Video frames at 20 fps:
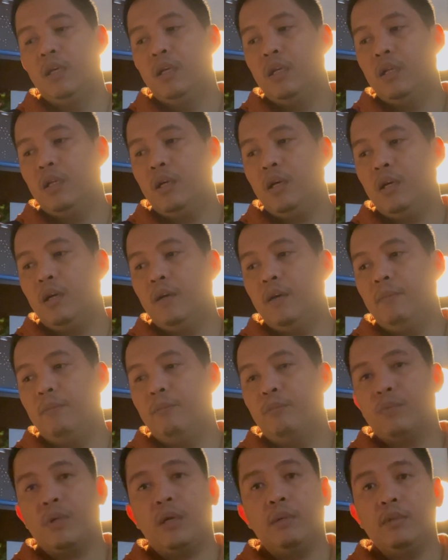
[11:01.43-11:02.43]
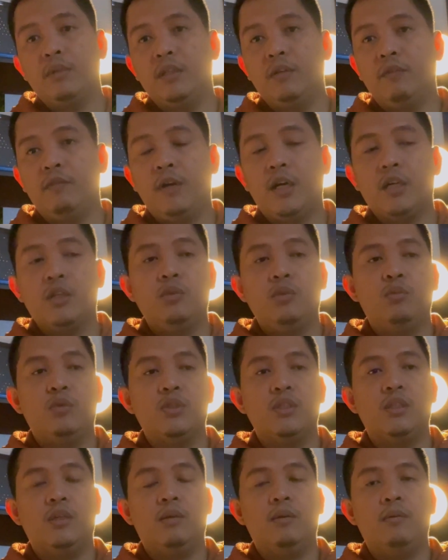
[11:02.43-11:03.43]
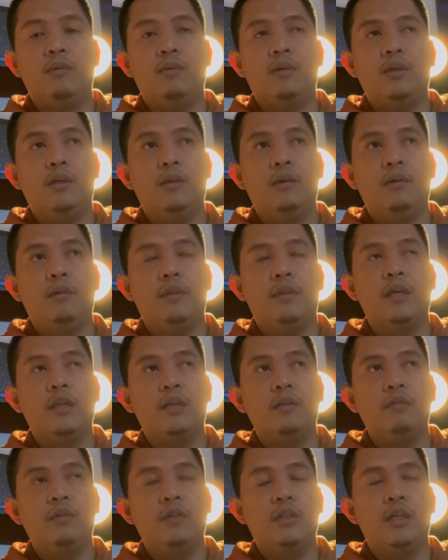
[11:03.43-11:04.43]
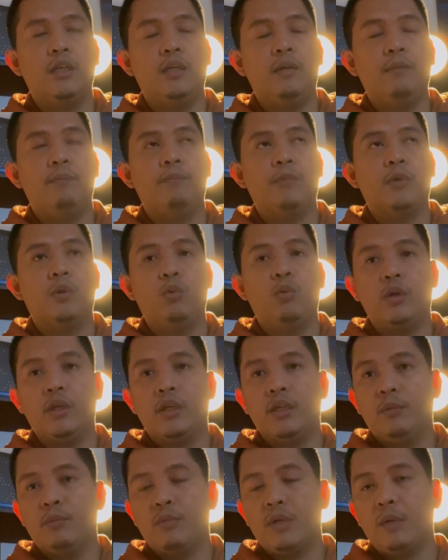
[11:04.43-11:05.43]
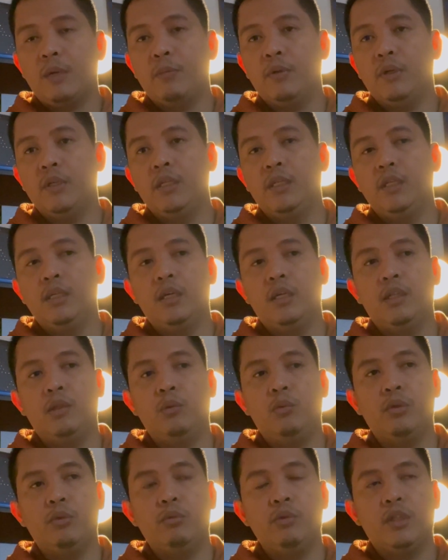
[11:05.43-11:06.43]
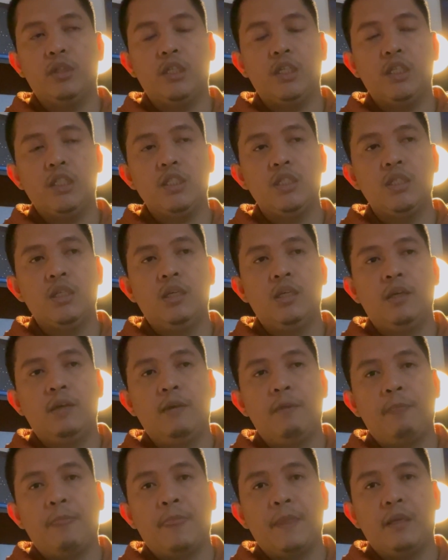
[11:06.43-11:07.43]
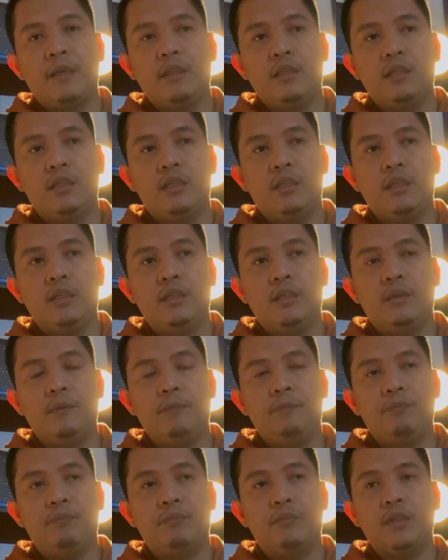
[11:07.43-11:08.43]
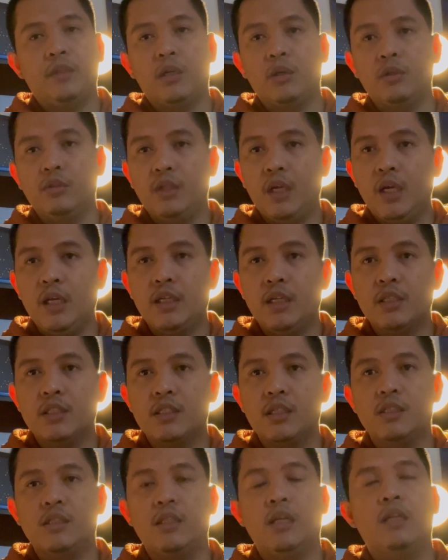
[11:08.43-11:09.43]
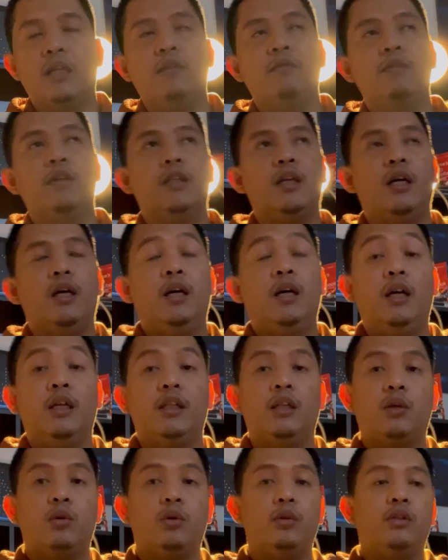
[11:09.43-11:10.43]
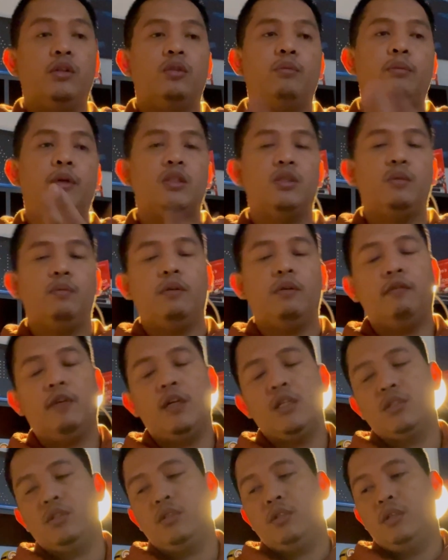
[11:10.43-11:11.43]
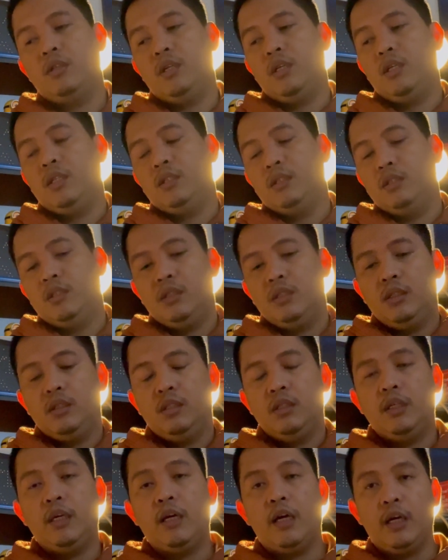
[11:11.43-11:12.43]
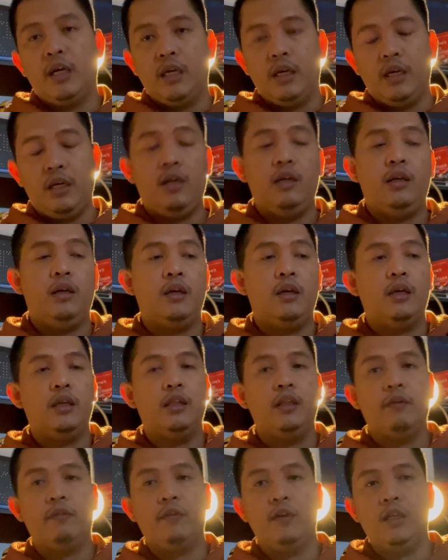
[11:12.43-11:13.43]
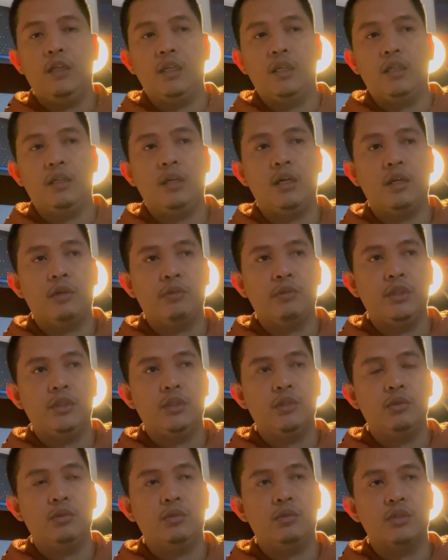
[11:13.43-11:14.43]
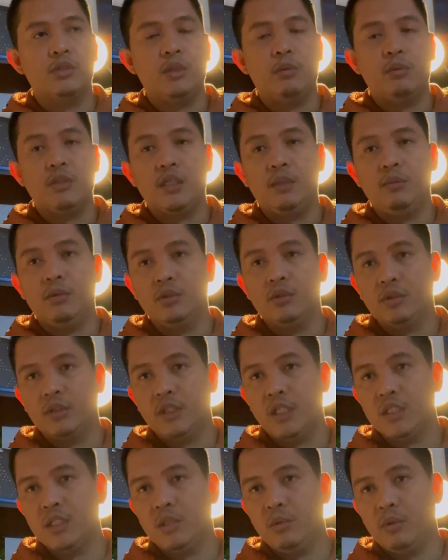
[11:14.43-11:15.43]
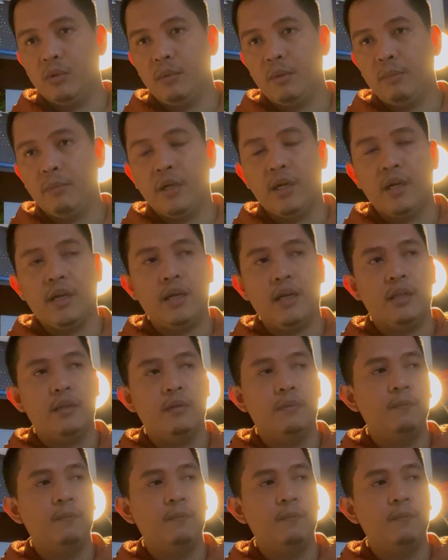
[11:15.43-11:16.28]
Probably the vacuum was not even working properly, and when we touch the containers, is not even that hot according to my supervisor. And yeah, I definitely agree too, because I was able to touch it with my bare hand.